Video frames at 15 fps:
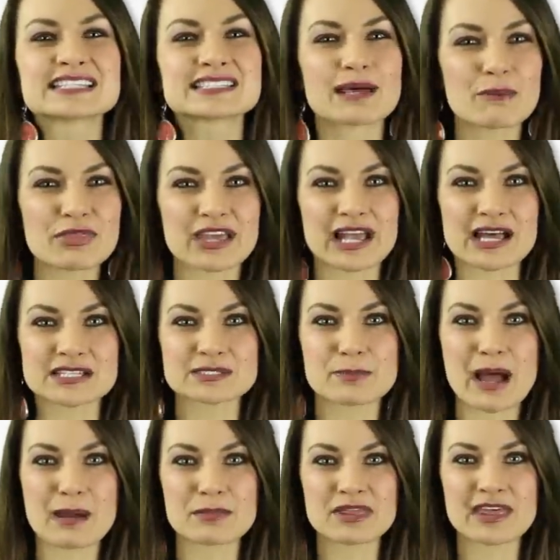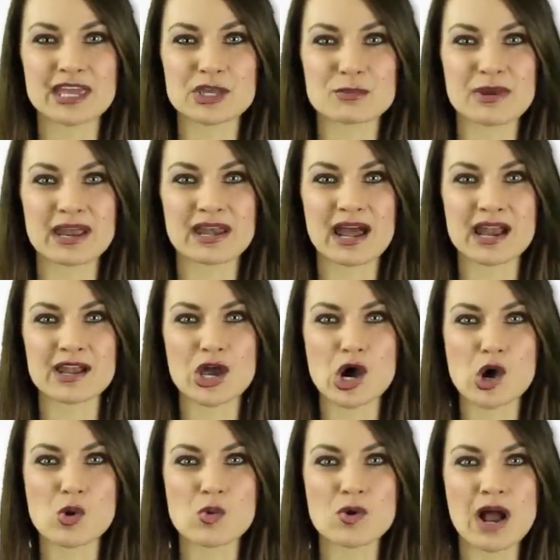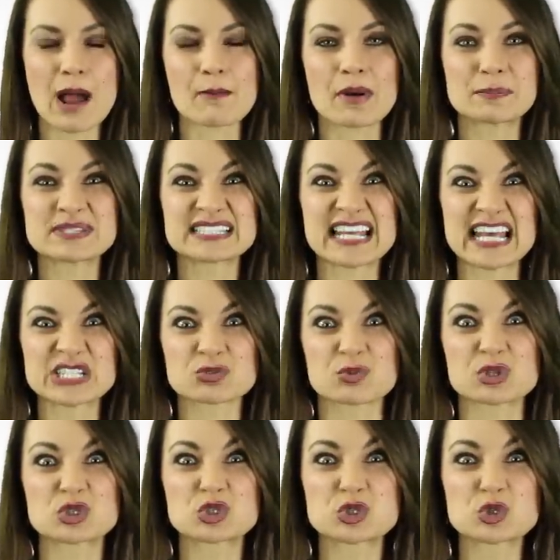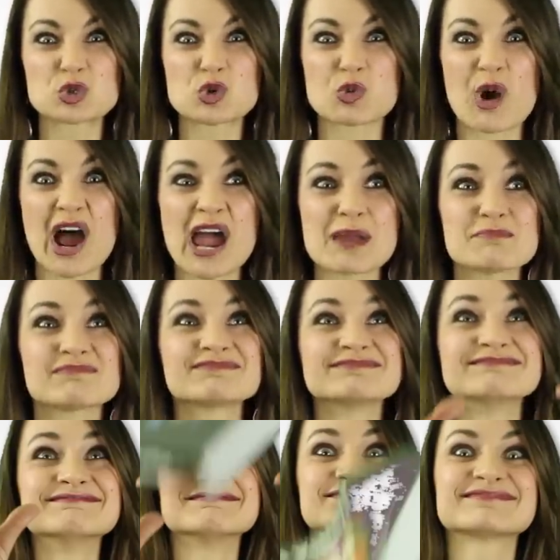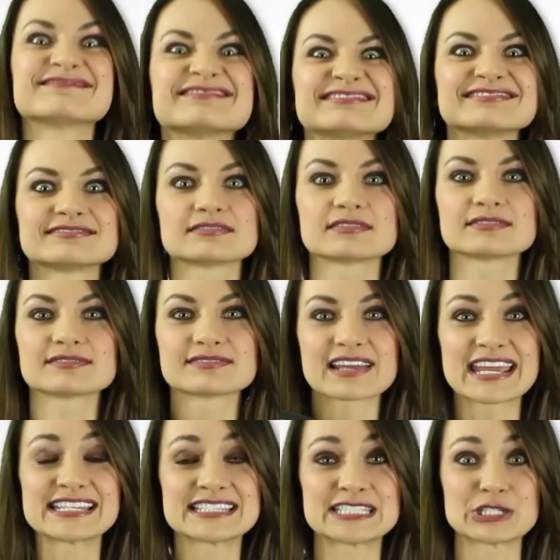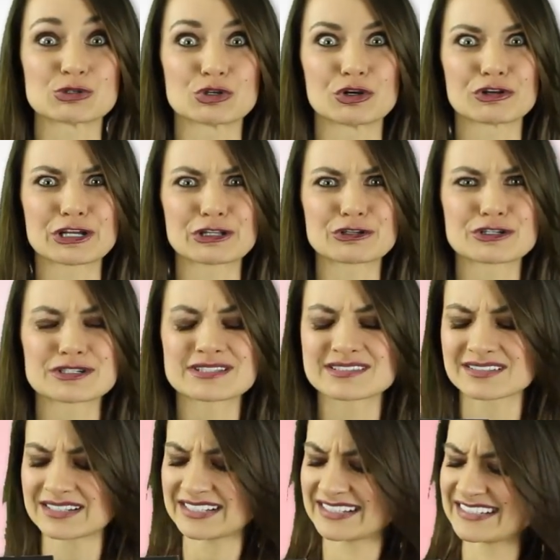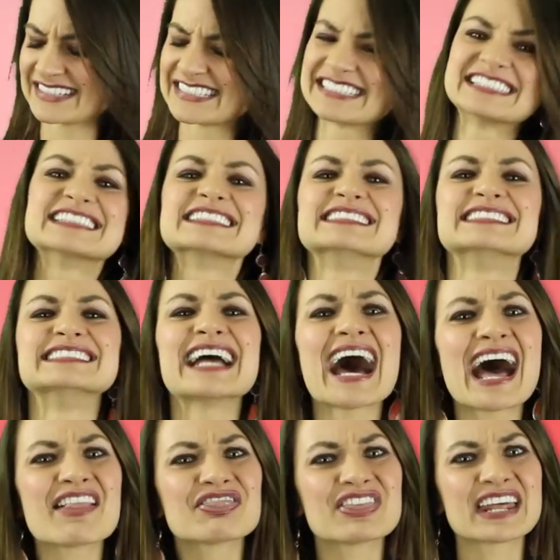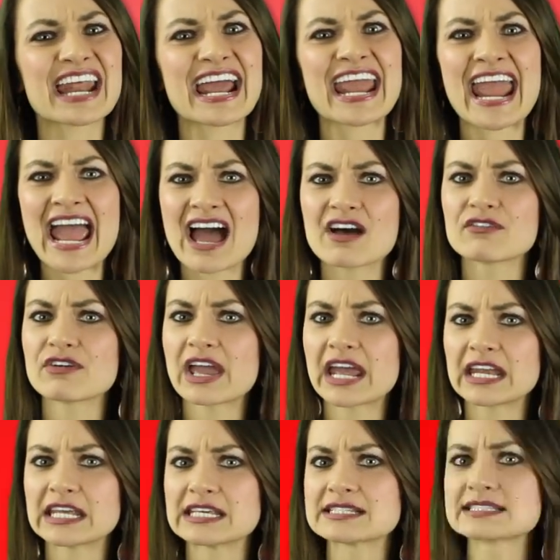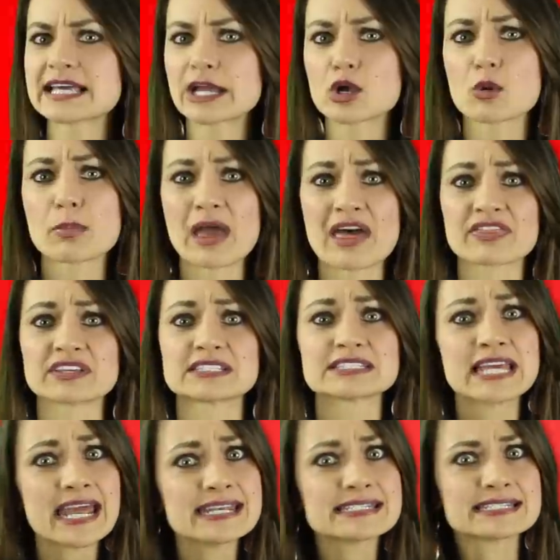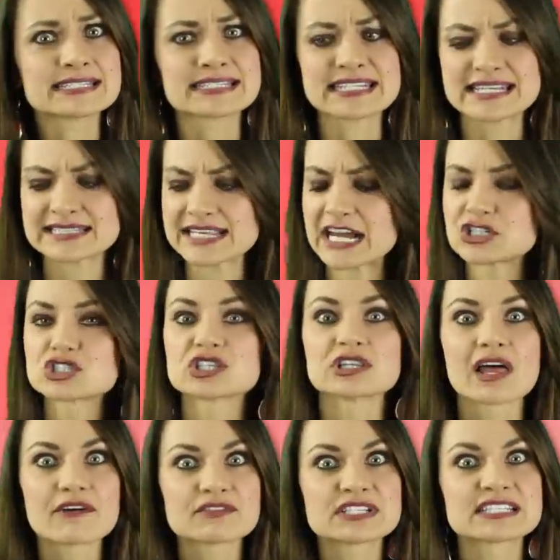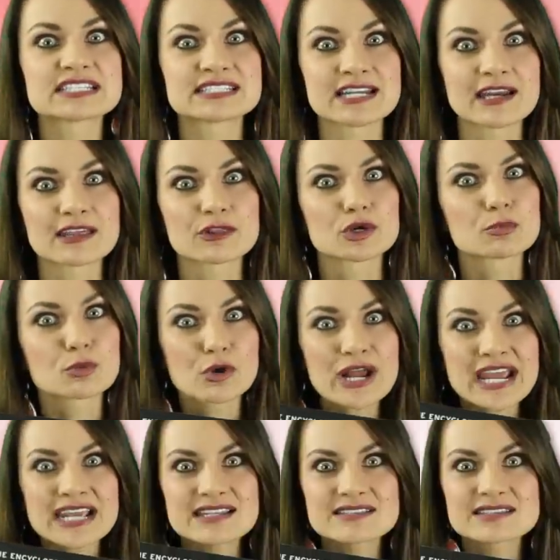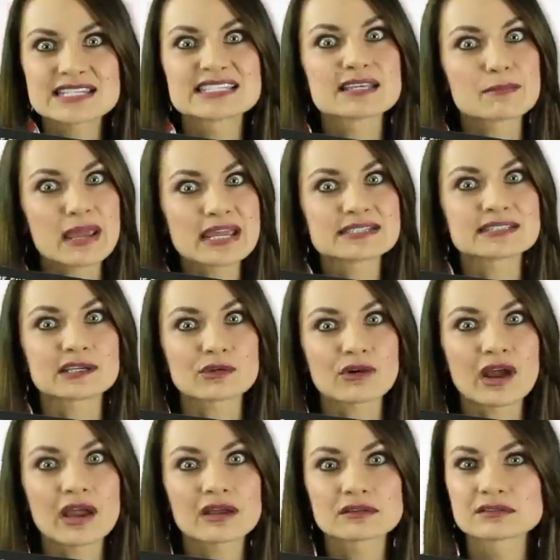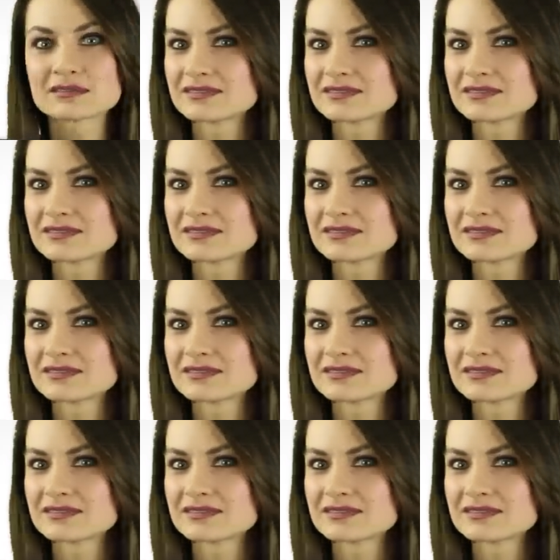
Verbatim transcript: Something else about me that you may not know, I'm obsessed with true crime and serial killers. Not that I have any psychopathic tendencies, I just love to study their brains. It's amazing, right?